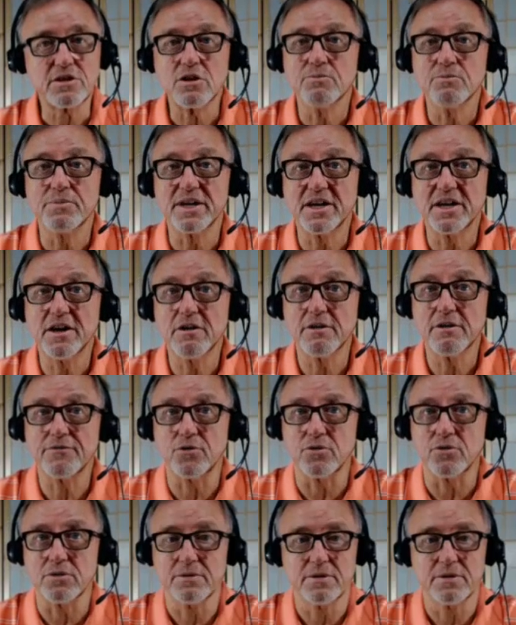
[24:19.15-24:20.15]
Be careful.
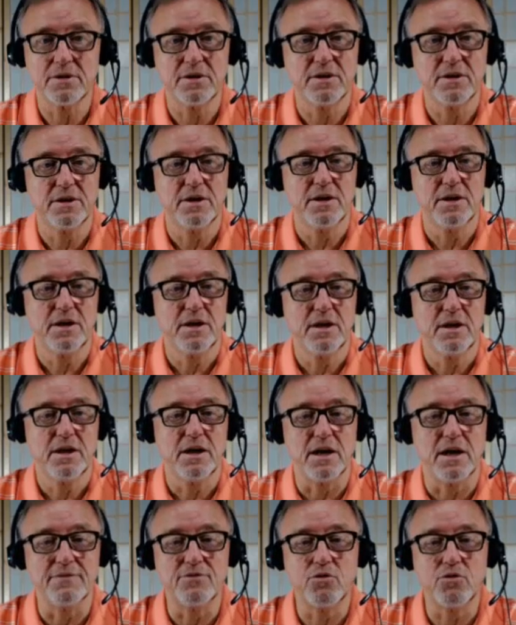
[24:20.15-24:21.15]

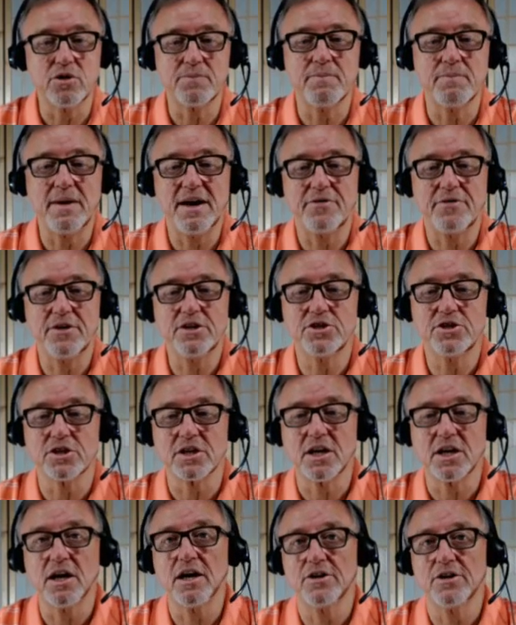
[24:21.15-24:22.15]
Avoid methods and
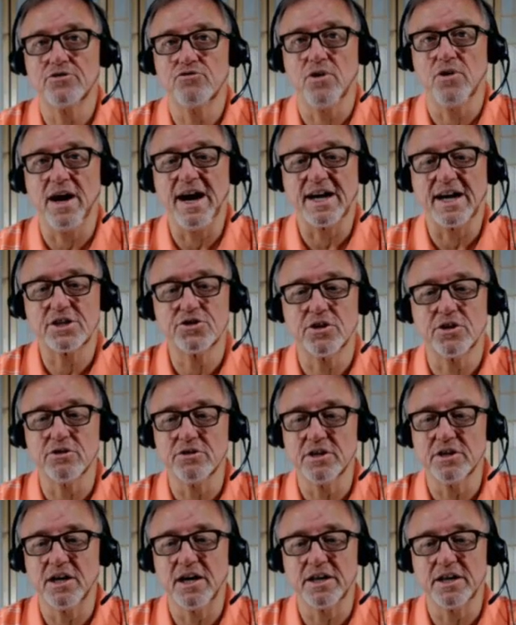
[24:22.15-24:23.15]
contracts that are
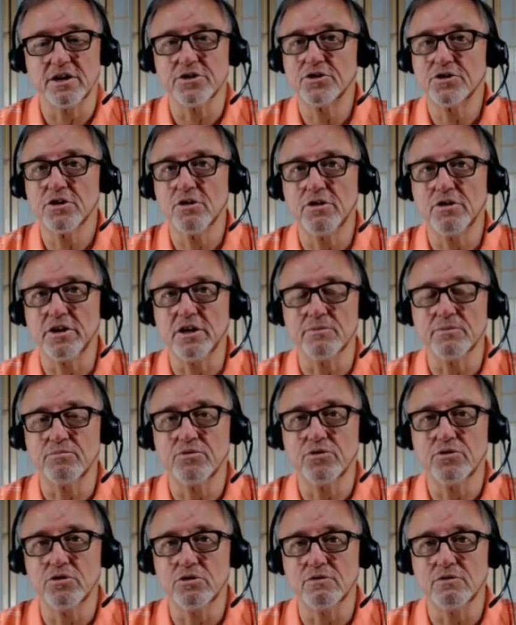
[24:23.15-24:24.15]
not attorney
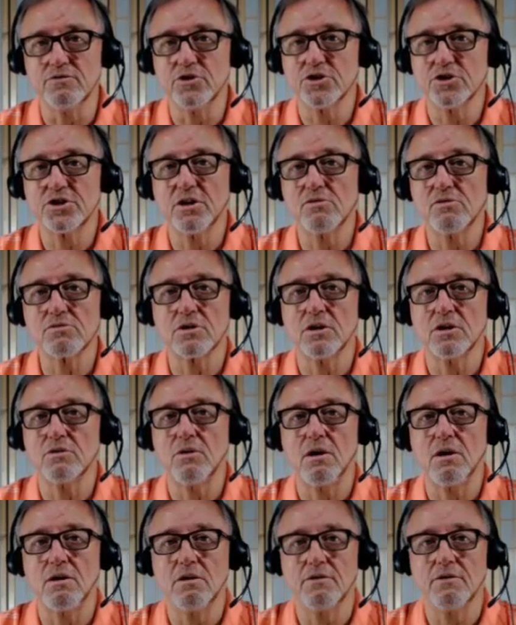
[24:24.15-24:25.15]
approved. Just don't go
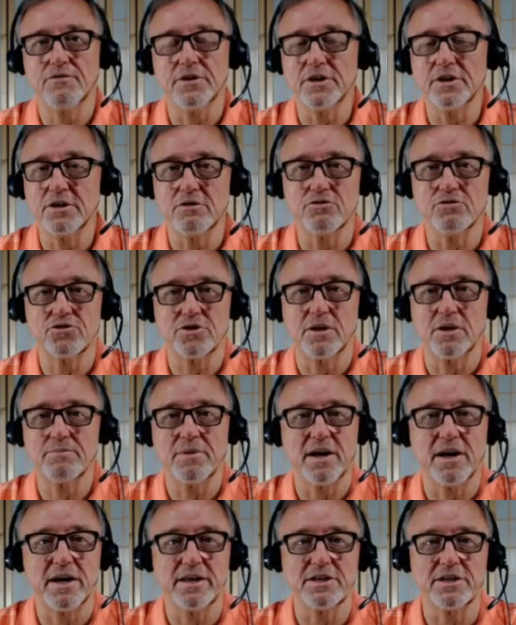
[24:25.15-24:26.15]
off and use
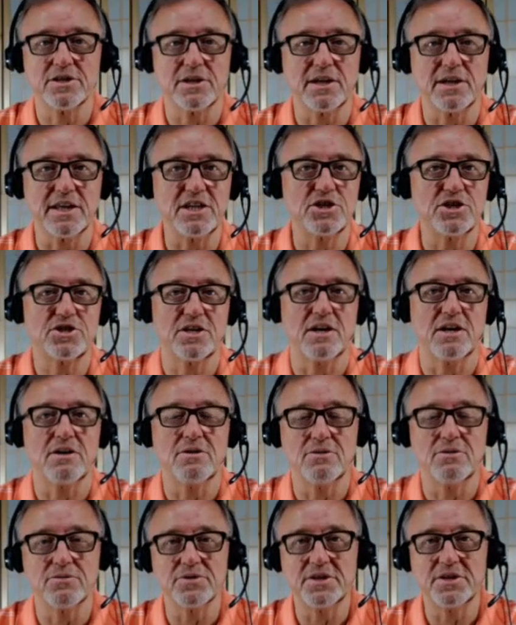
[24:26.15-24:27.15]
somebody's lease to
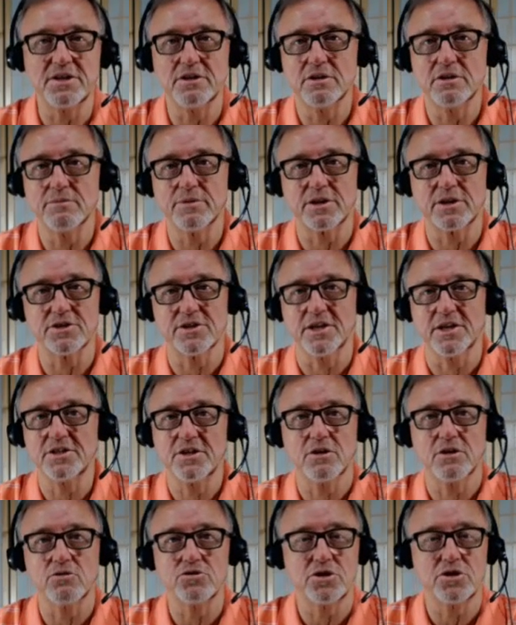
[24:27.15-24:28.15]
own deal because they
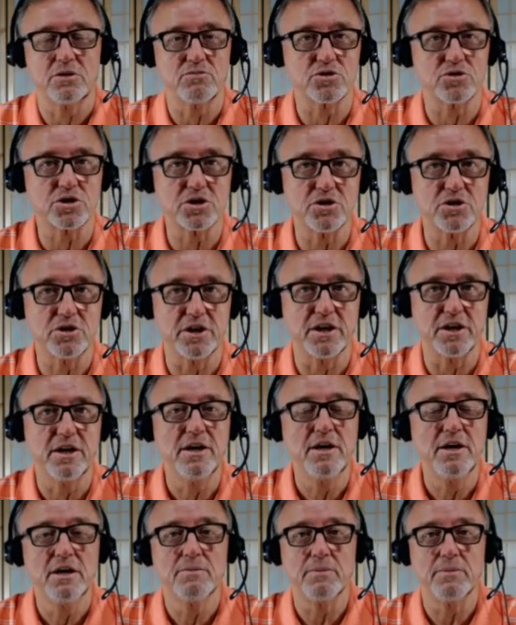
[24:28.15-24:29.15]
told you it was good.
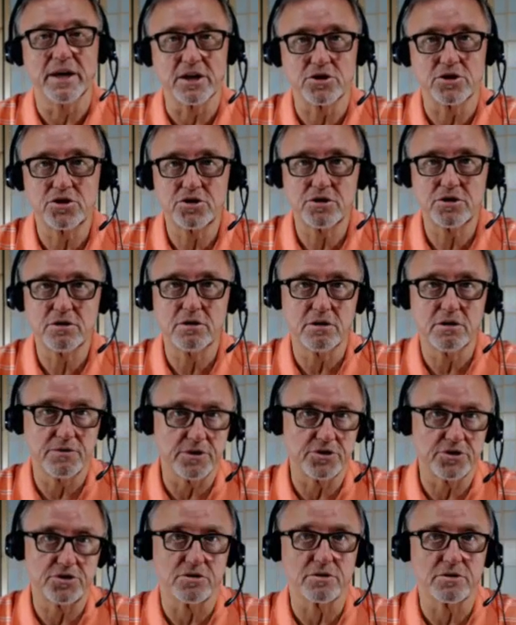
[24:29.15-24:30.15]
Make sure
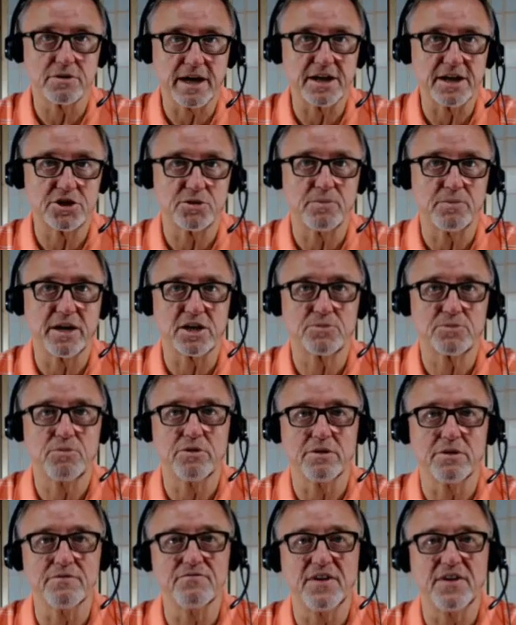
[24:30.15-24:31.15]
that you've got some expert
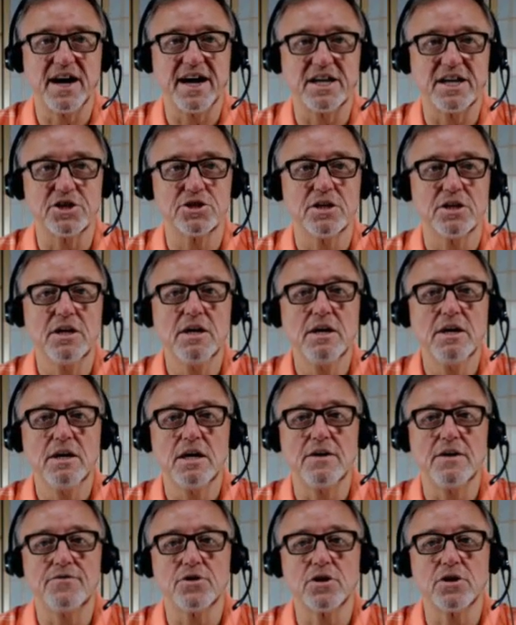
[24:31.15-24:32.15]
advice
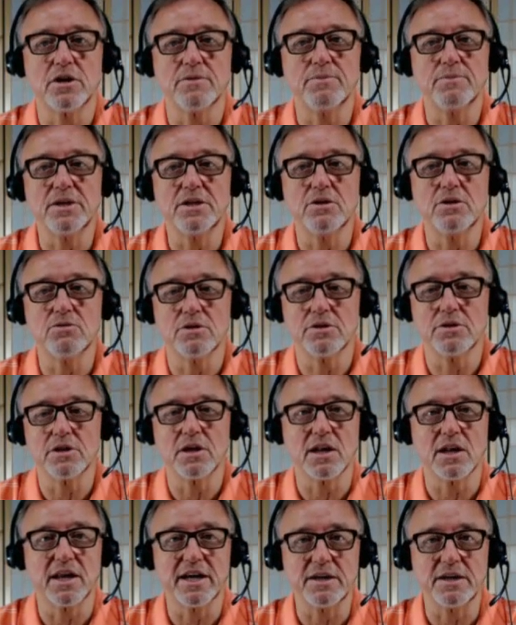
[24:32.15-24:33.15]
if you're going to be doing the
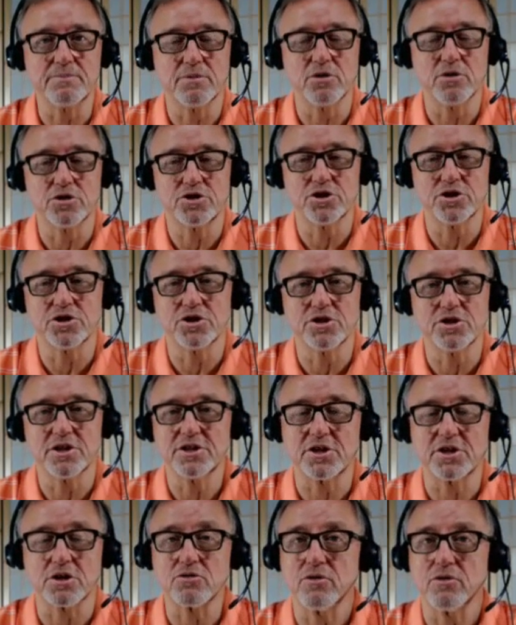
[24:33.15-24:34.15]
delayed purchases.
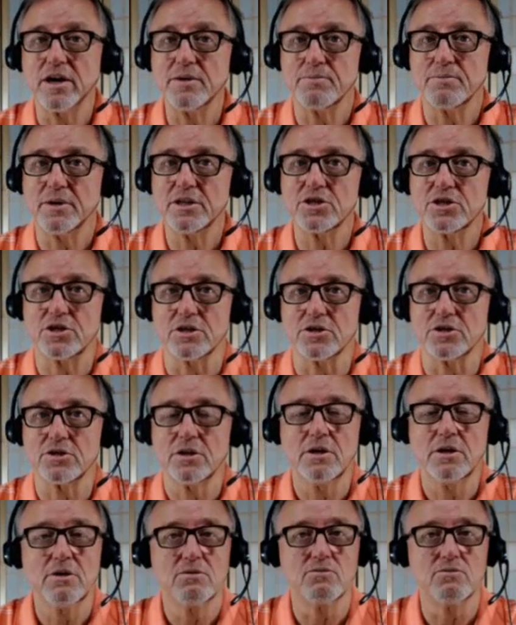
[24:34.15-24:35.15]
It's a great business,
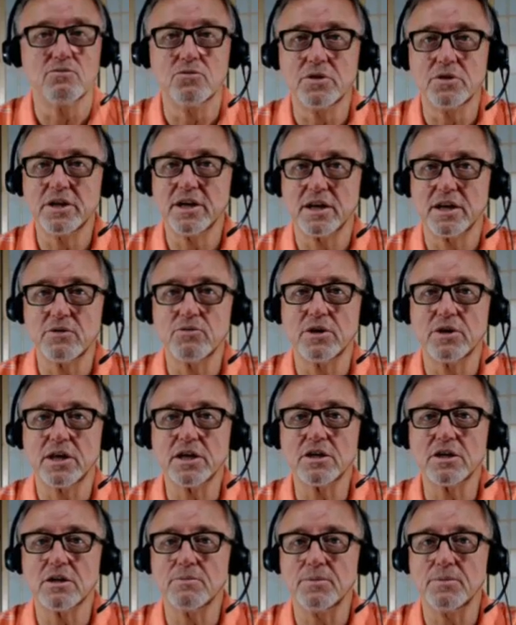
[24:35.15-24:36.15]
really, really
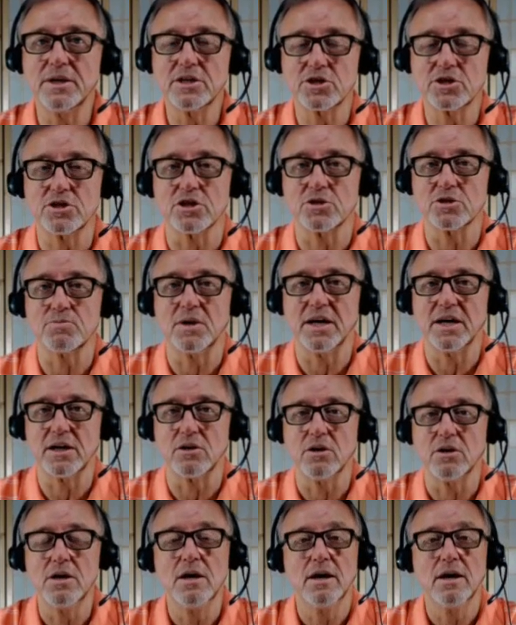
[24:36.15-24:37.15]
good business
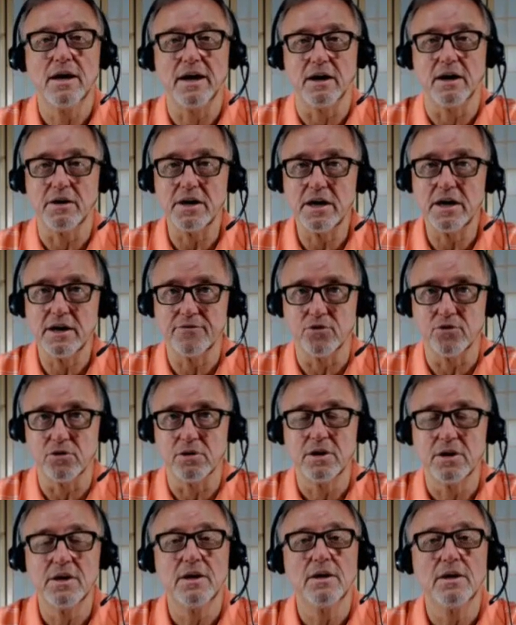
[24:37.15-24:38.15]
model. However,
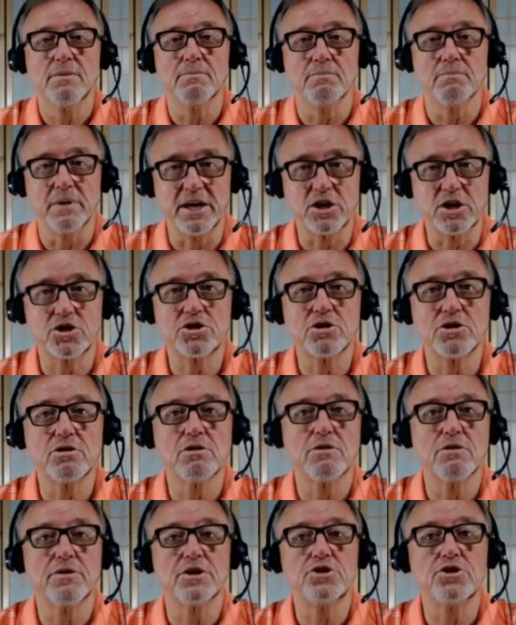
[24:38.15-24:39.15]
Make
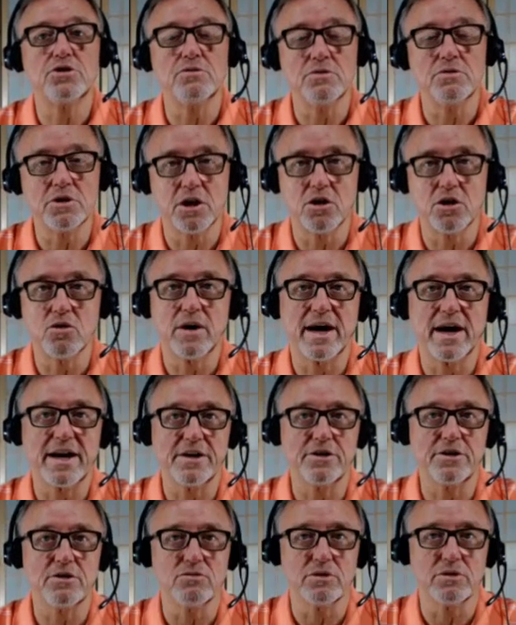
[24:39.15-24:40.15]
sure that you know how to
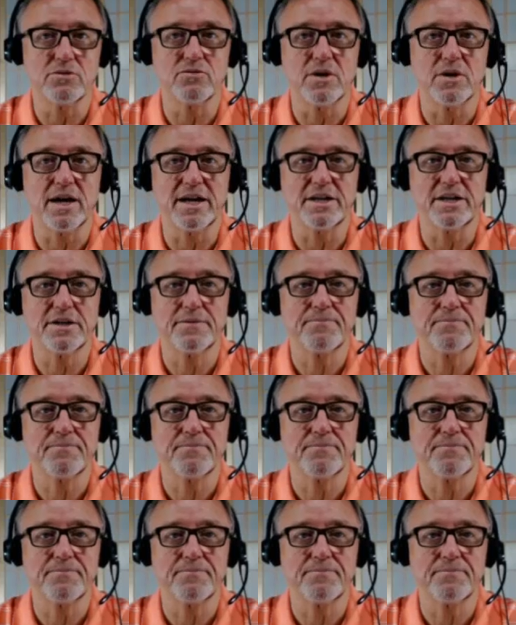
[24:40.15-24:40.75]
do it right.